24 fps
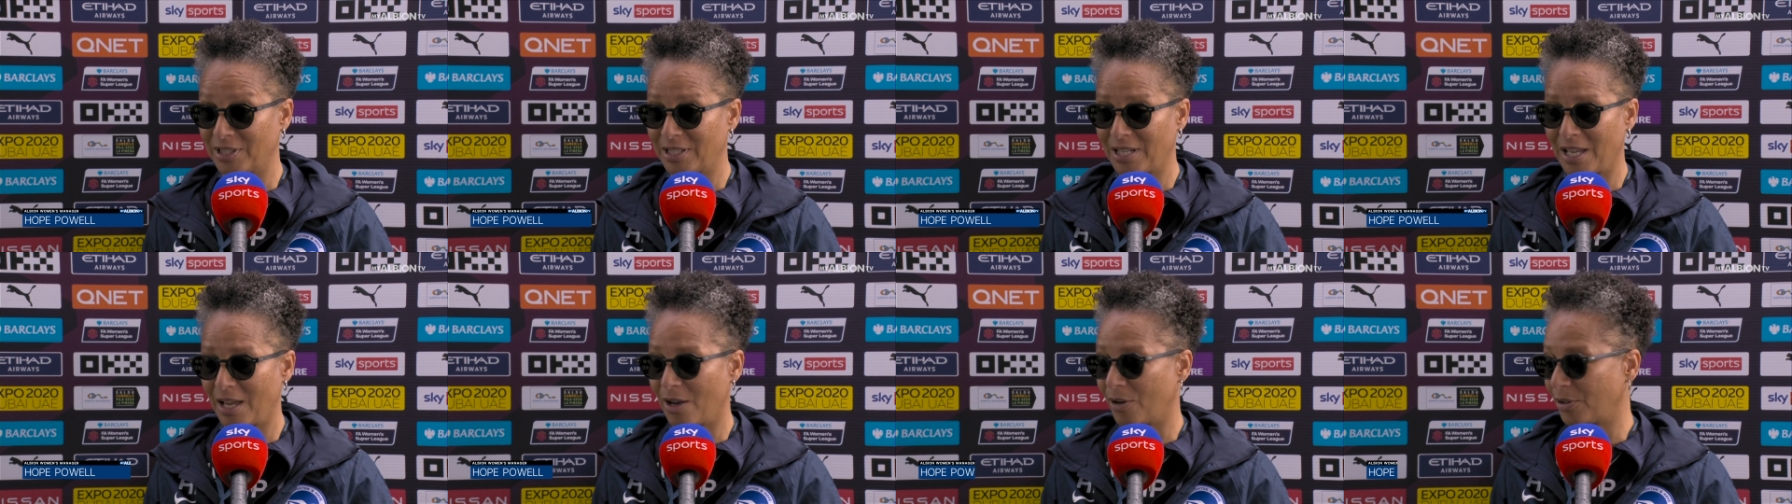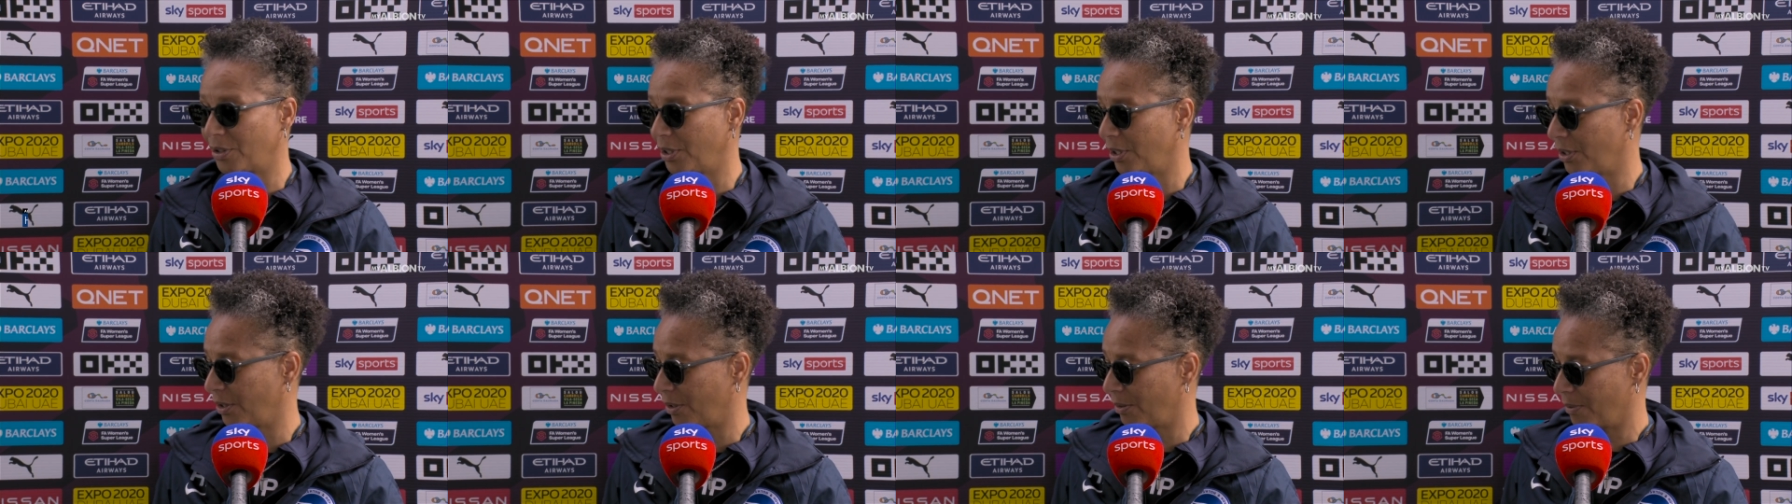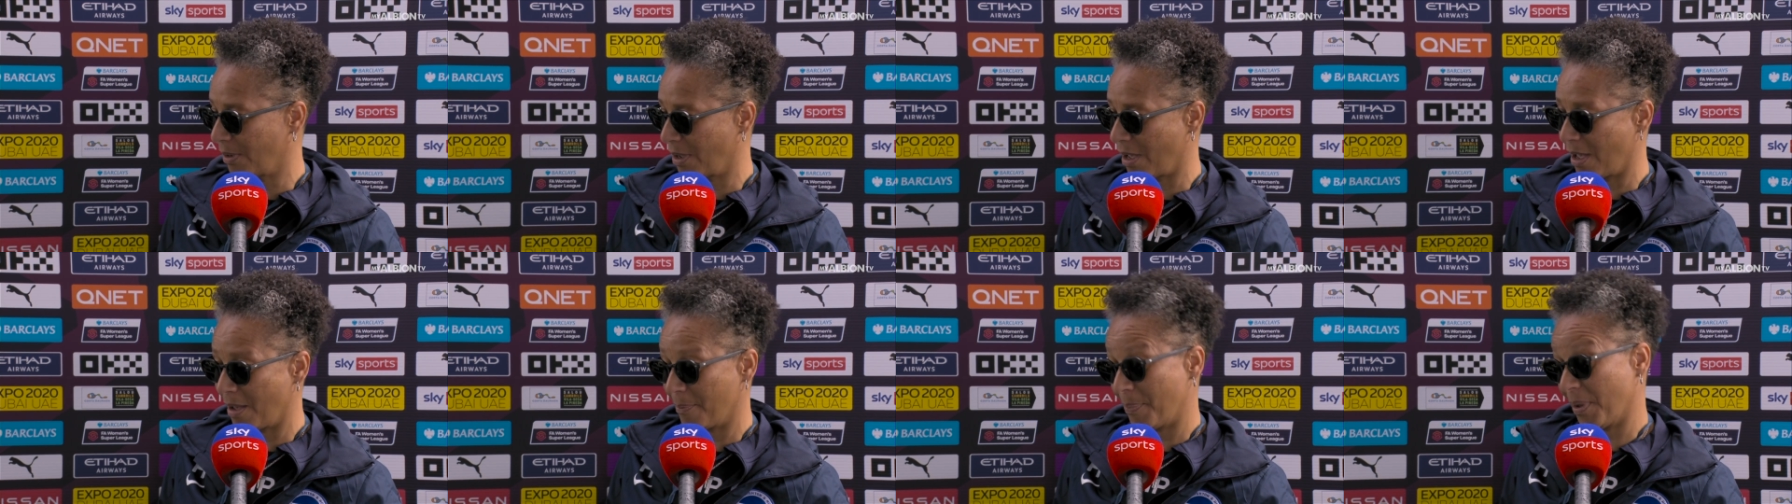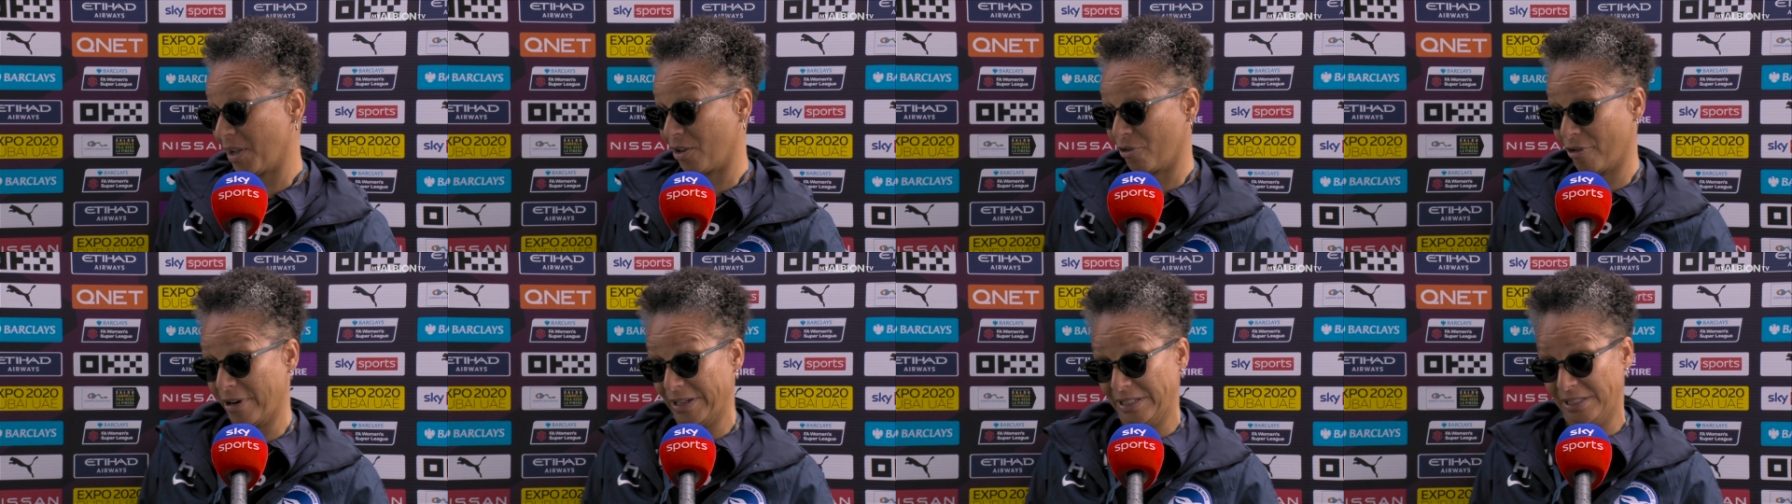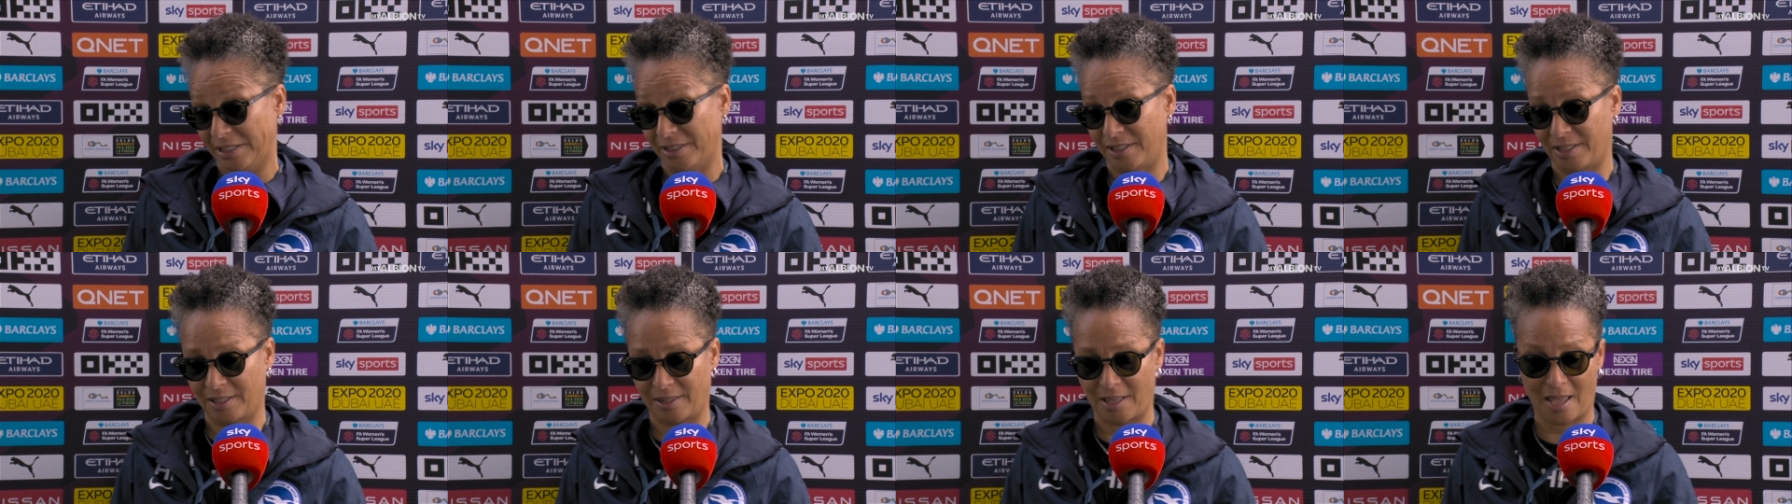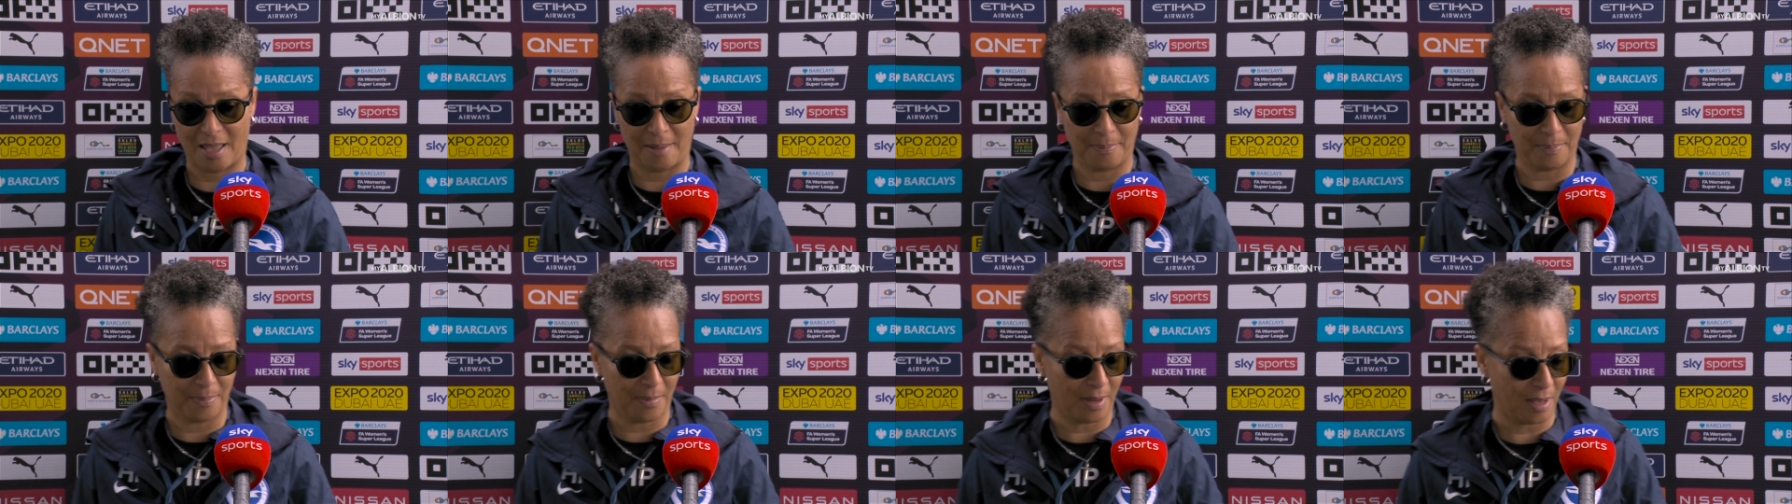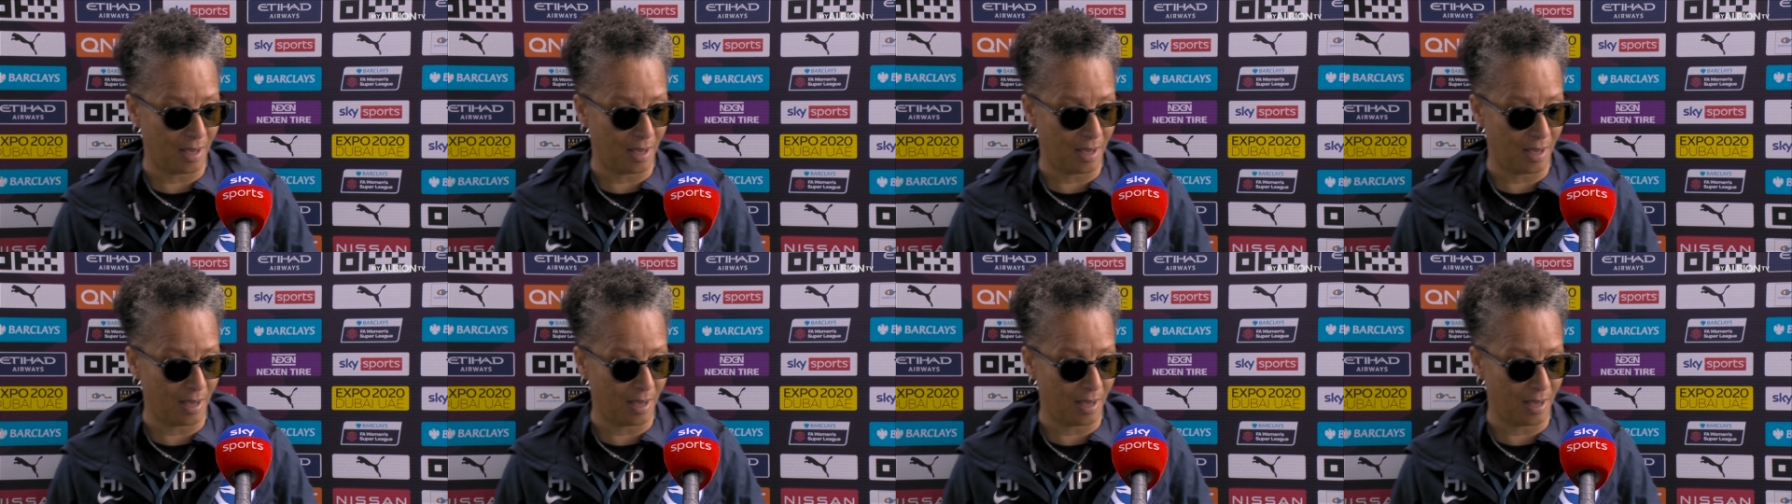tell you, uh, but credit to them.